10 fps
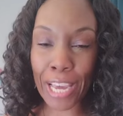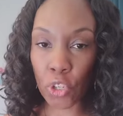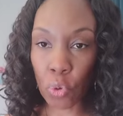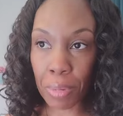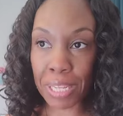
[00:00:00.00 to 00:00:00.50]

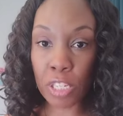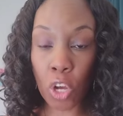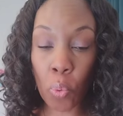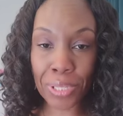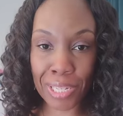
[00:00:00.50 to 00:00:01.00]
you must
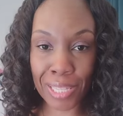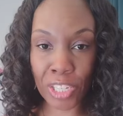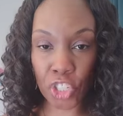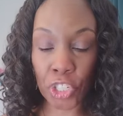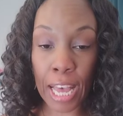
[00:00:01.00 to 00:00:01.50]
go into these
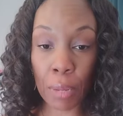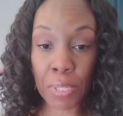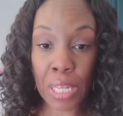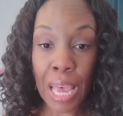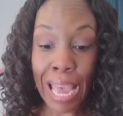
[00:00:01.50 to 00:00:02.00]

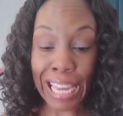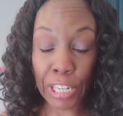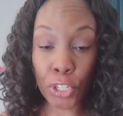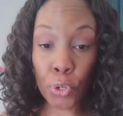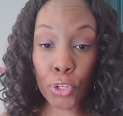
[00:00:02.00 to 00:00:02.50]
jobs
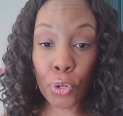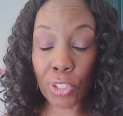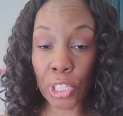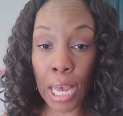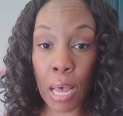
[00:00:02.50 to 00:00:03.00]
and do your
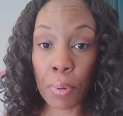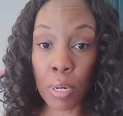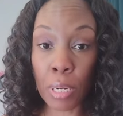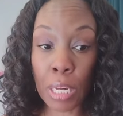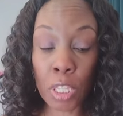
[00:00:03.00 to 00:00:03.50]
job,
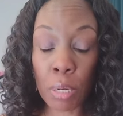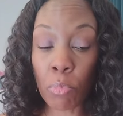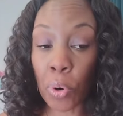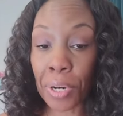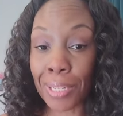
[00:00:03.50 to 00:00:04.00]
nothing
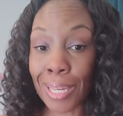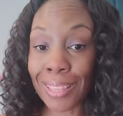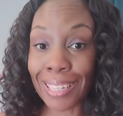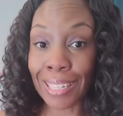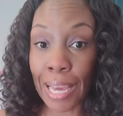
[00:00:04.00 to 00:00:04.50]
more,
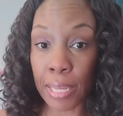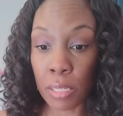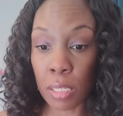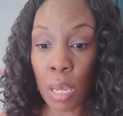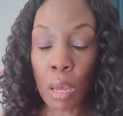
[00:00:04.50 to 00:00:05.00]
nothing
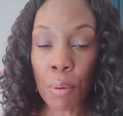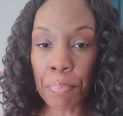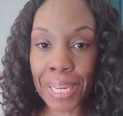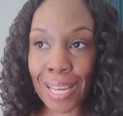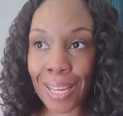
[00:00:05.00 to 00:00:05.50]
less,
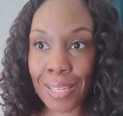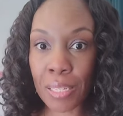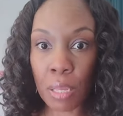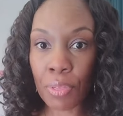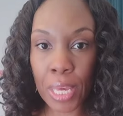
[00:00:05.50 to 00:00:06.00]

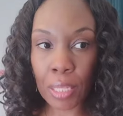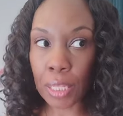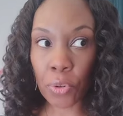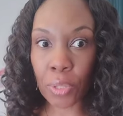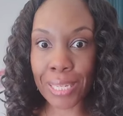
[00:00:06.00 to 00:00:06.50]
because they
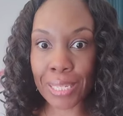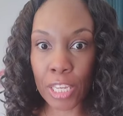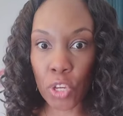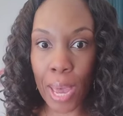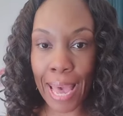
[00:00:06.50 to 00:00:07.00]
literally see
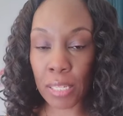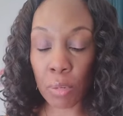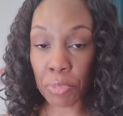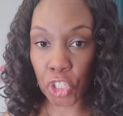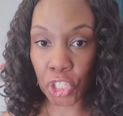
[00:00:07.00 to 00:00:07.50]
you as a
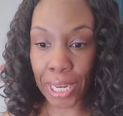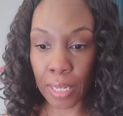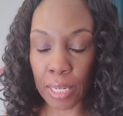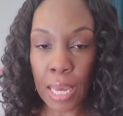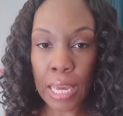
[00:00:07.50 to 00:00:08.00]

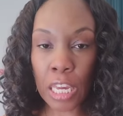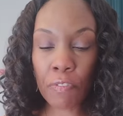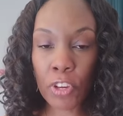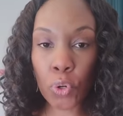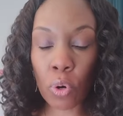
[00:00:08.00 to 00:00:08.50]
machine.
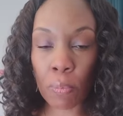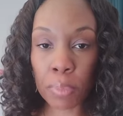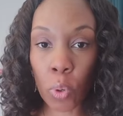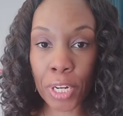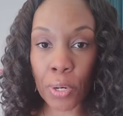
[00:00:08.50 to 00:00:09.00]
Even your
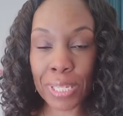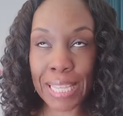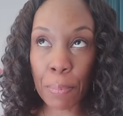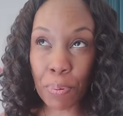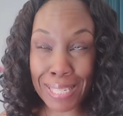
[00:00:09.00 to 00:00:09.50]
employers,
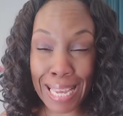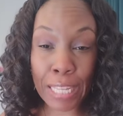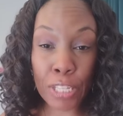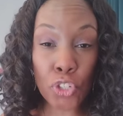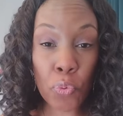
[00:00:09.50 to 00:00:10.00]
they
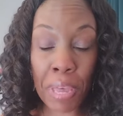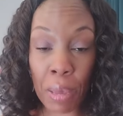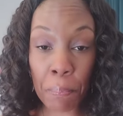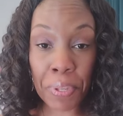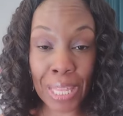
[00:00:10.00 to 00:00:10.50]
pretend to
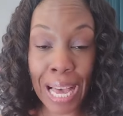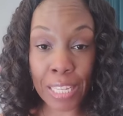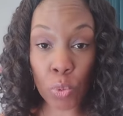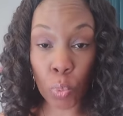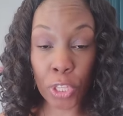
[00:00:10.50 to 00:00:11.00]

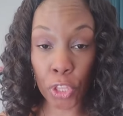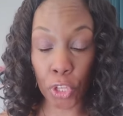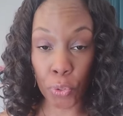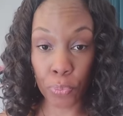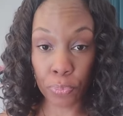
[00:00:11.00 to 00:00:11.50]
empathize with
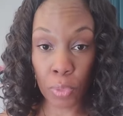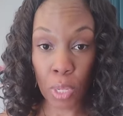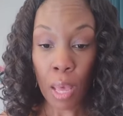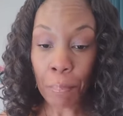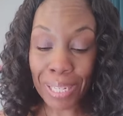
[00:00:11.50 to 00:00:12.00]
you.
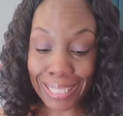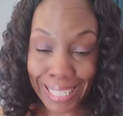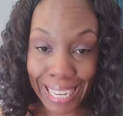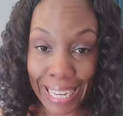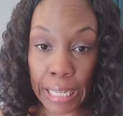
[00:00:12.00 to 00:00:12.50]
But at
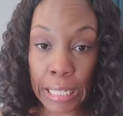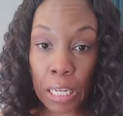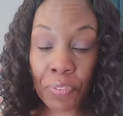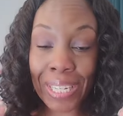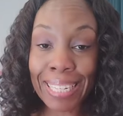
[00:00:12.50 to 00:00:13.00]
the end
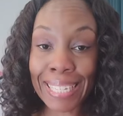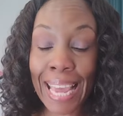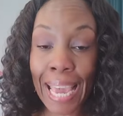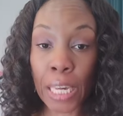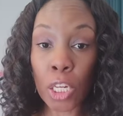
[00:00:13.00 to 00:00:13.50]
of the
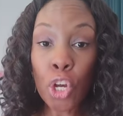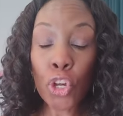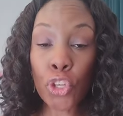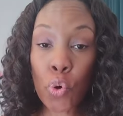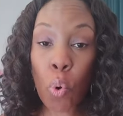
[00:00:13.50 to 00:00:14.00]
day,
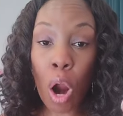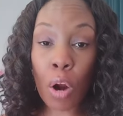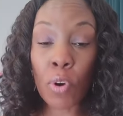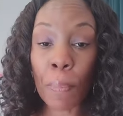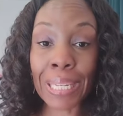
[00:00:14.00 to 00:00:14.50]
you are
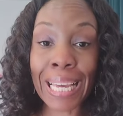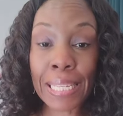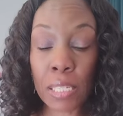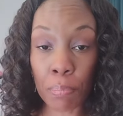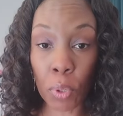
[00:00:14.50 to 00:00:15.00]

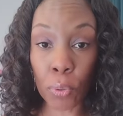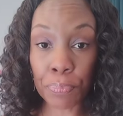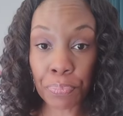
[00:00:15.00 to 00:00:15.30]
replaceable.